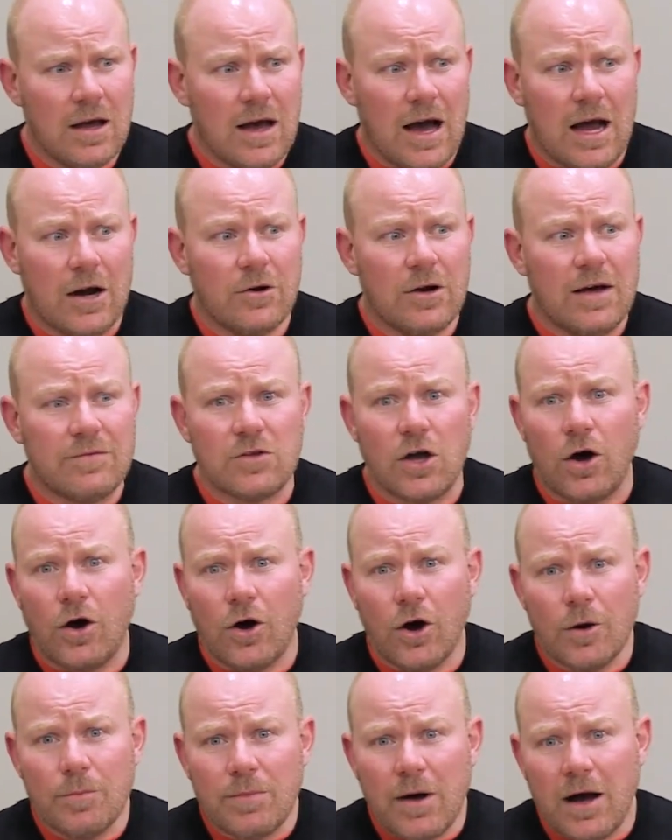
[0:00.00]
I don't have to
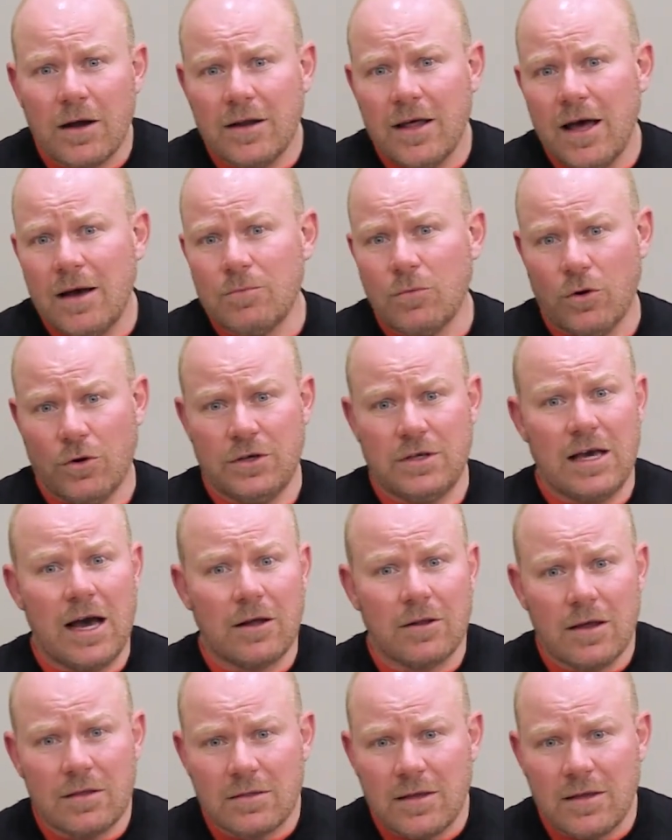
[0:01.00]
harp on them or yell at